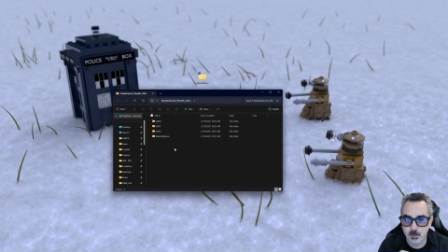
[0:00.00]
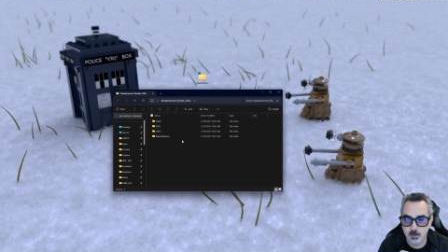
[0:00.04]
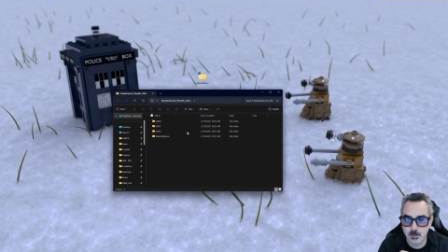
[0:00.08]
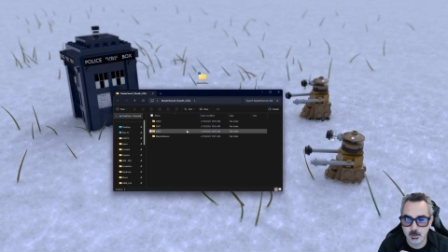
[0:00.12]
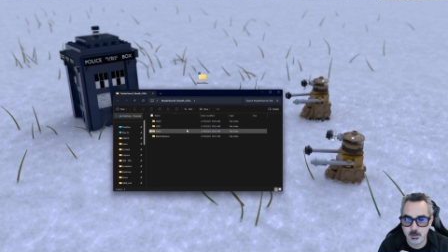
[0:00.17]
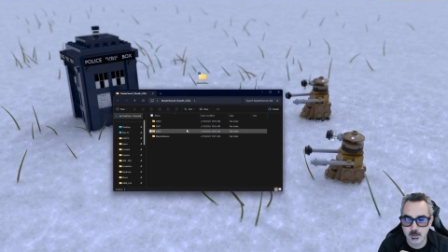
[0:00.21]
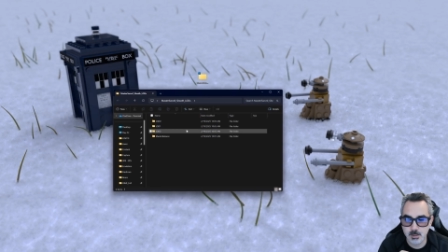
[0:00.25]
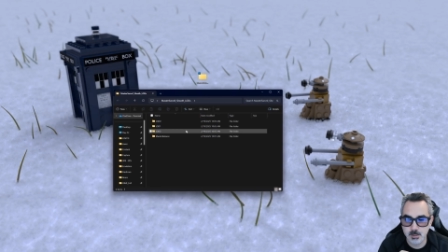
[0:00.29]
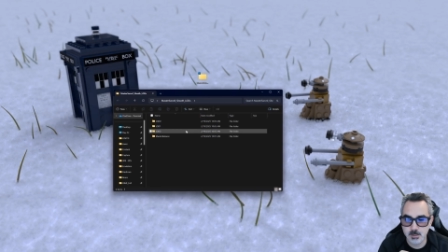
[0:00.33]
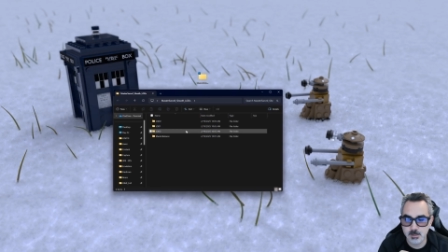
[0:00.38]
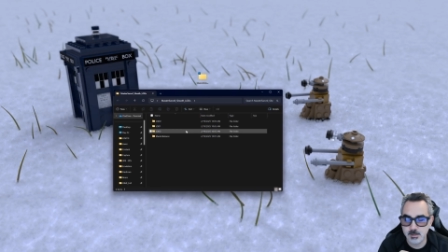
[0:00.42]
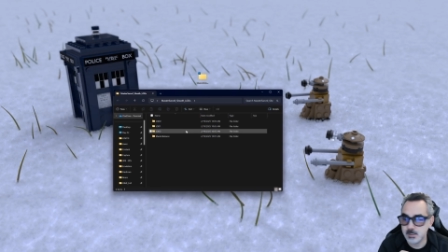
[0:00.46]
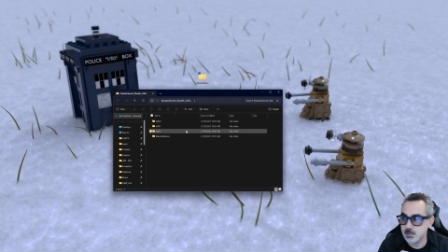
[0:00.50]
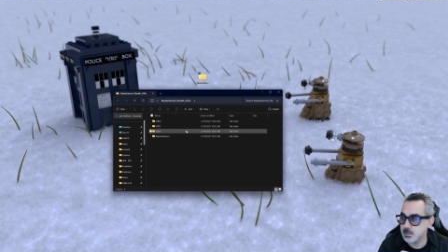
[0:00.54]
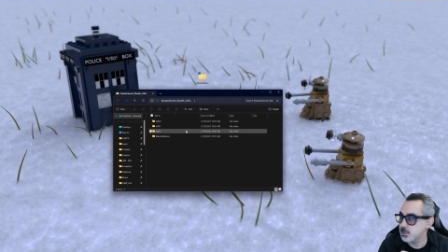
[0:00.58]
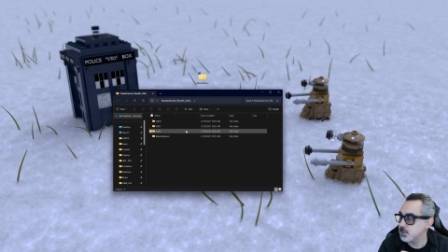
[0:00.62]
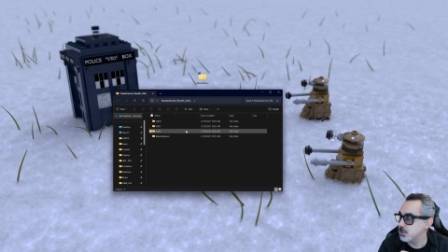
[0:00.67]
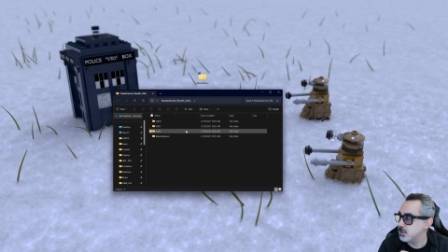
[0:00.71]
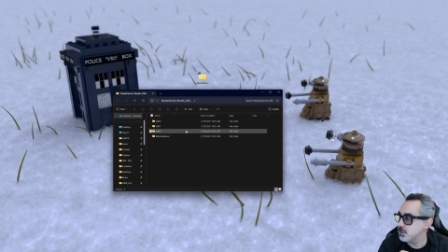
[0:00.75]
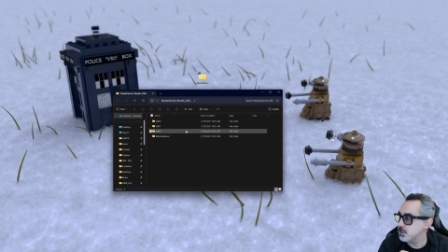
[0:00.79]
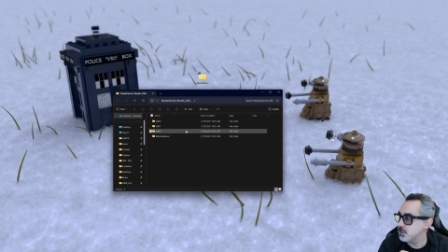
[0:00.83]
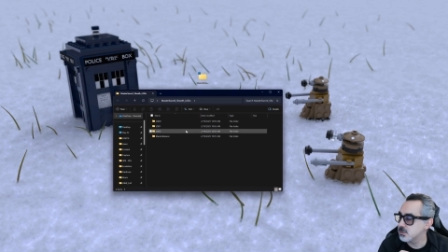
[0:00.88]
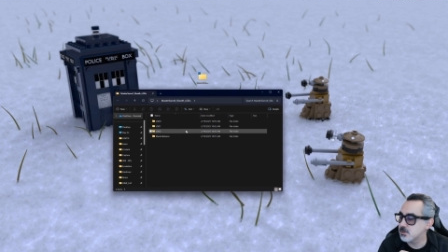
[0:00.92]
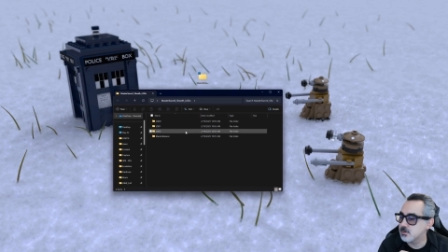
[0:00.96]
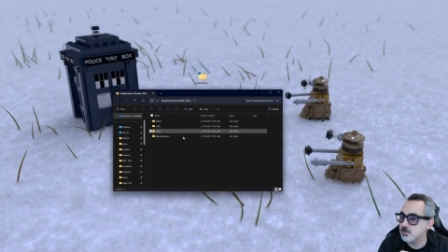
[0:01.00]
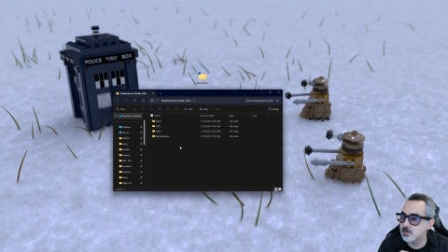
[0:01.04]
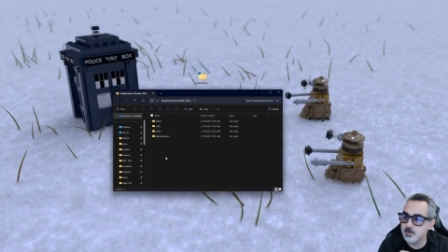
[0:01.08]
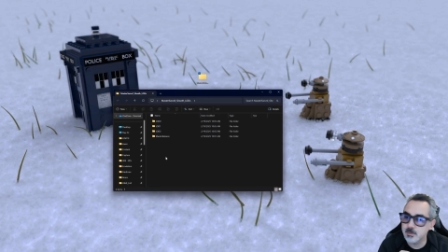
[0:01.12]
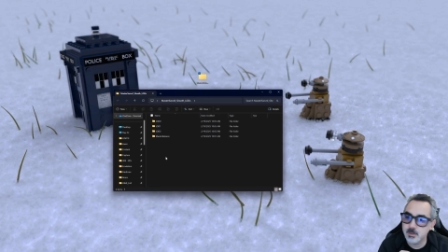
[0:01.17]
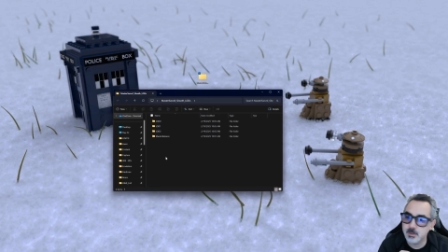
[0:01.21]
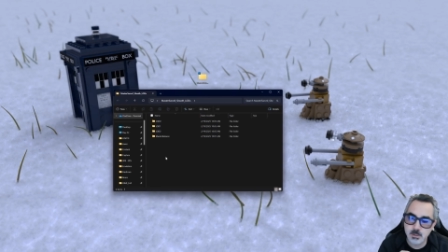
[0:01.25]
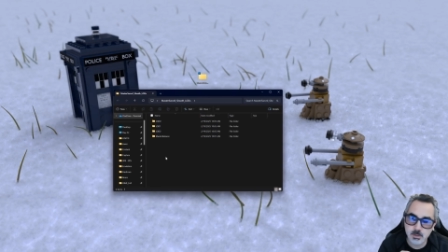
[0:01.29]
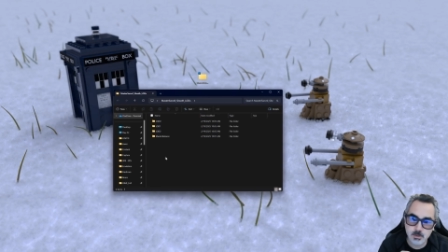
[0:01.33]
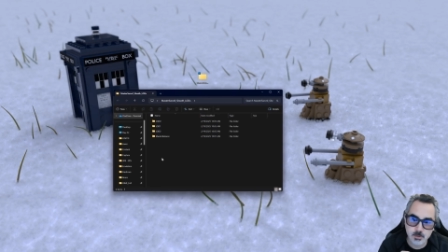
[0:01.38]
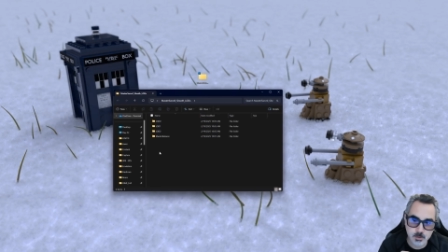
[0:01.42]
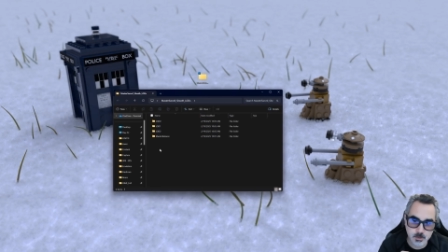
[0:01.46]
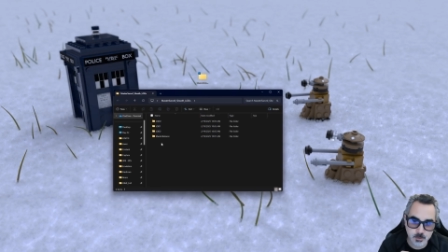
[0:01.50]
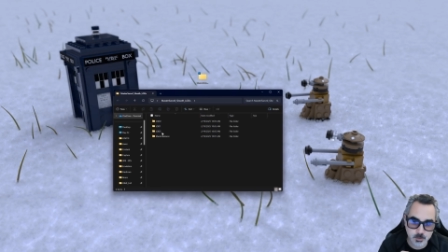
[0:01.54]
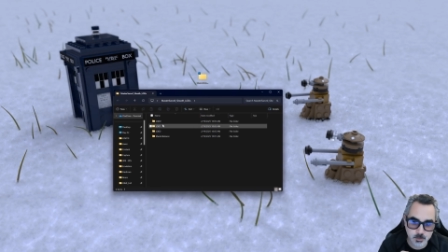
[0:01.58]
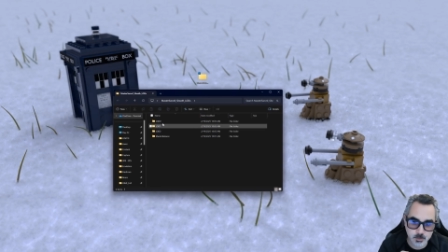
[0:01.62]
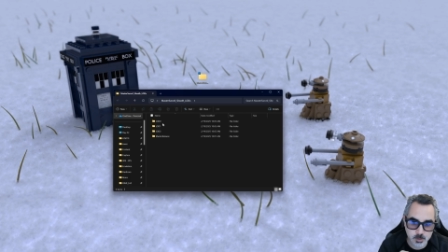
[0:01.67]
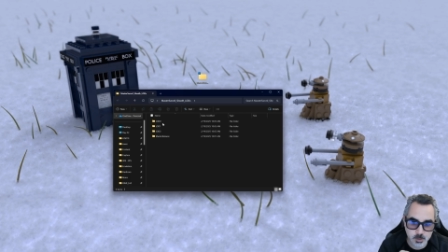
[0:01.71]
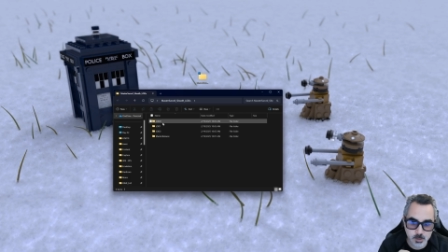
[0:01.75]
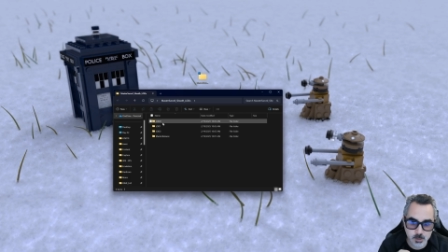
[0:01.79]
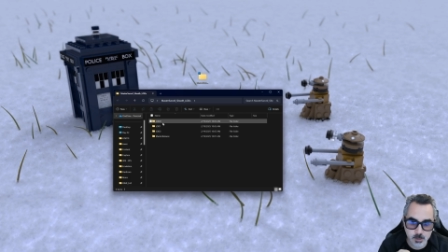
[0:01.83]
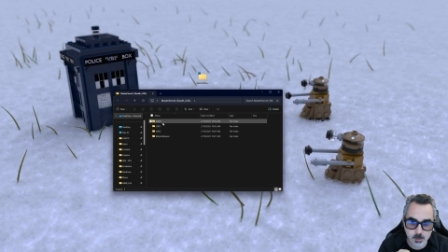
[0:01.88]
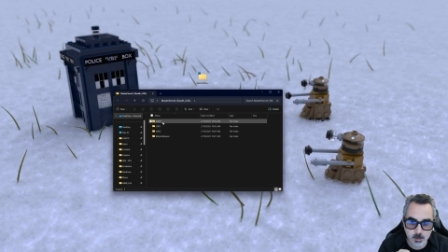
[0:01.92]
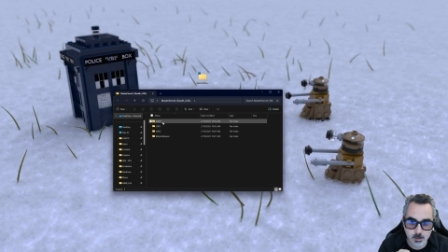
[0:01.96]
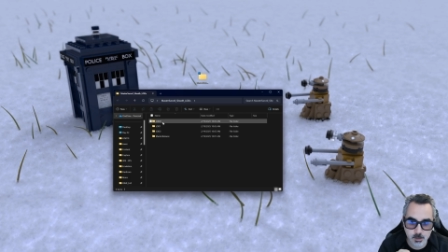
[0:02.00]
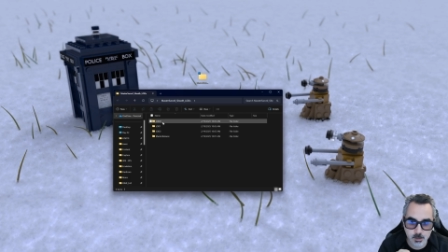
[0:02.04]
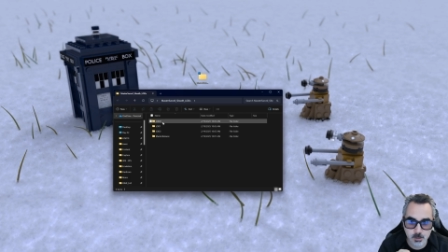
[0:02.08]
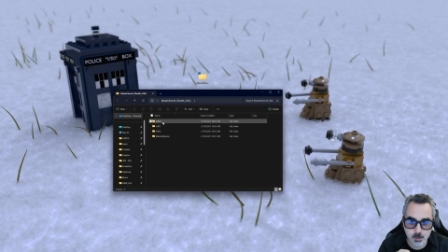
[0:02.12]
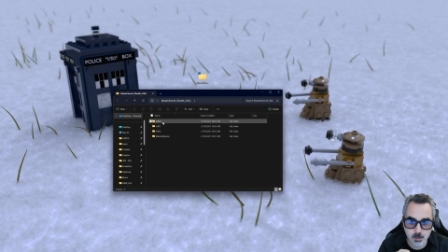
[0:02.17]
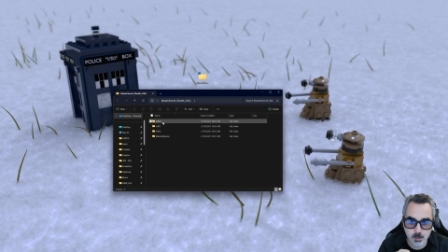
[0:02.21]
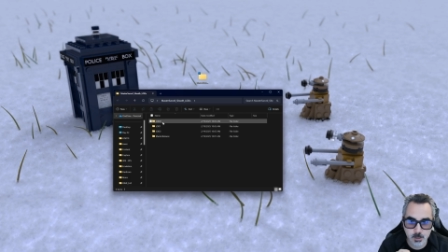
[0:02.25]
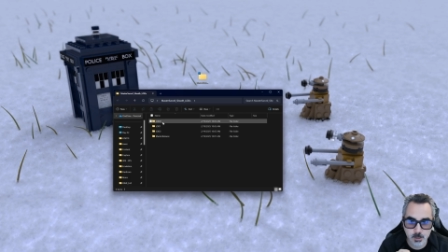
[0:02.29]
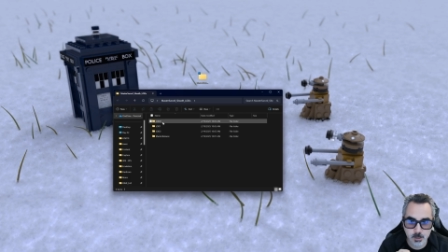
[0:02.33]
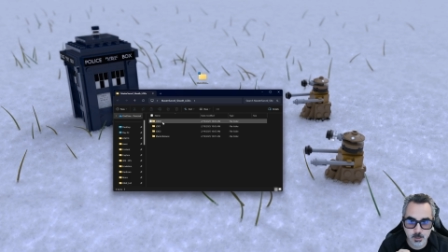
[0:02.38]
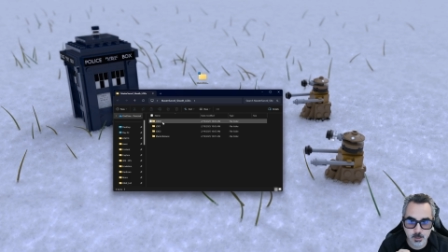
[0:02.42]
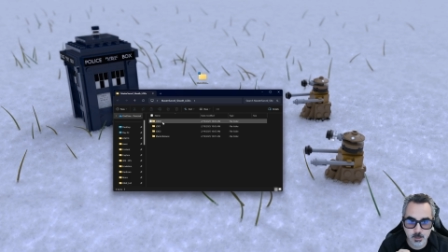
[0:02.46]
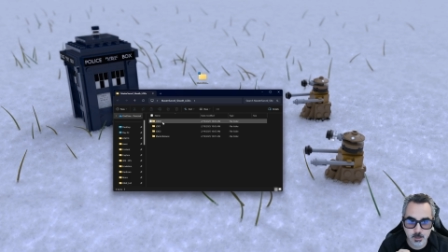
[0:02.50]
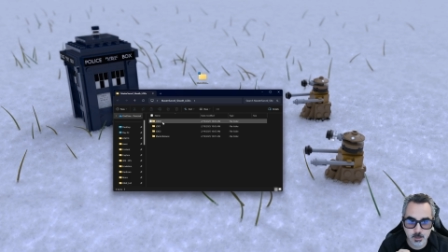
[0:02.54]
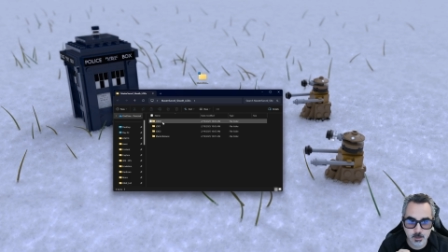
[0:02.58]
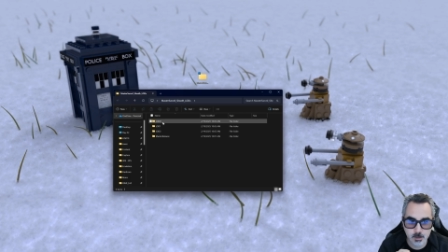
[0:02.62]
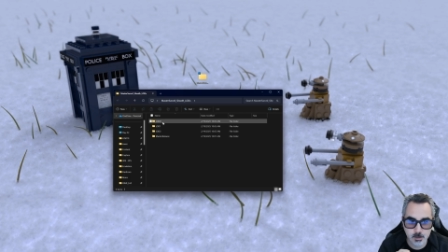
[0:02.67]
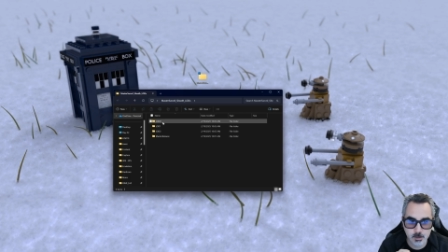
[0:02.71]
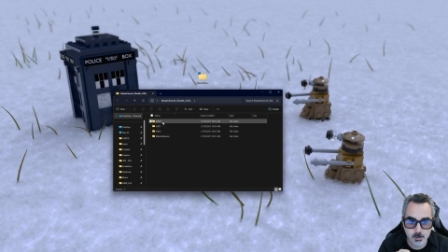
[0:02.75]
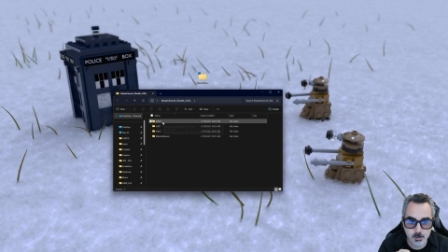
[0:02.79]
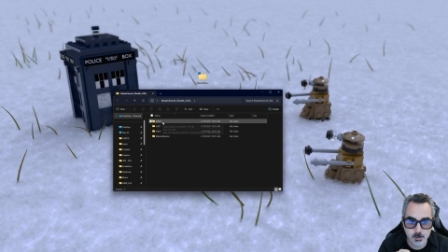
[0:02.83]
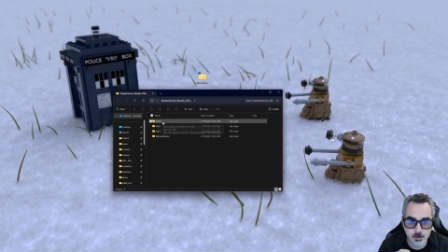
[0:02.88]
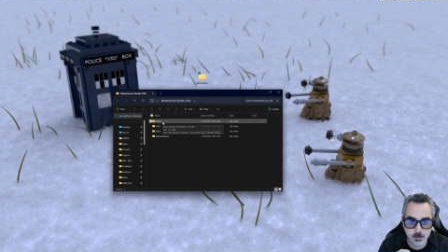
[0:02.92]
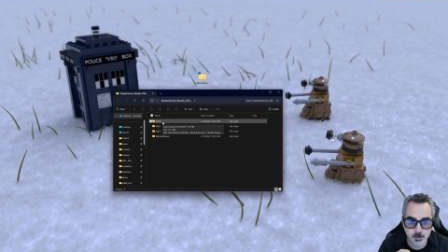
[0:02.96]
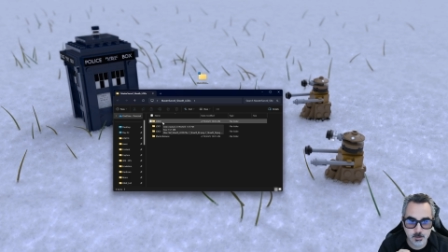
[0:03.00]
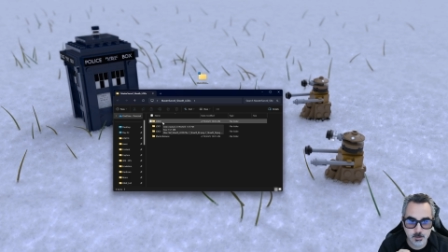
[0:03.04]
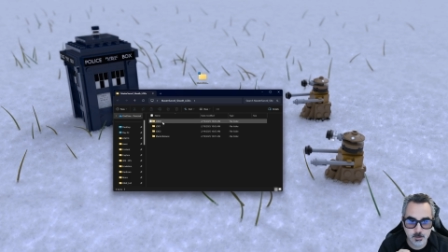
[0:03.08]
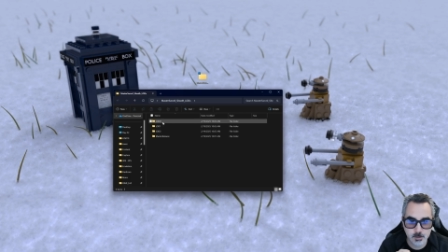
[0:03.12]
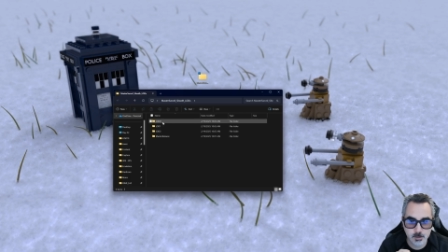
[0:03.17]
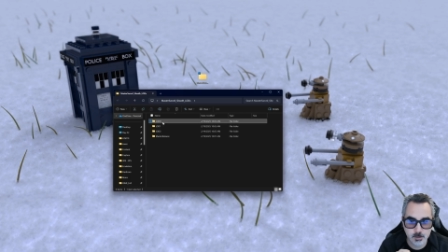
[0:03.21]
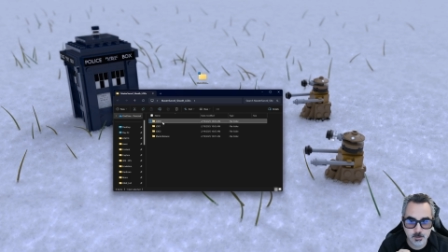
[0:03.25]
This is going to contain an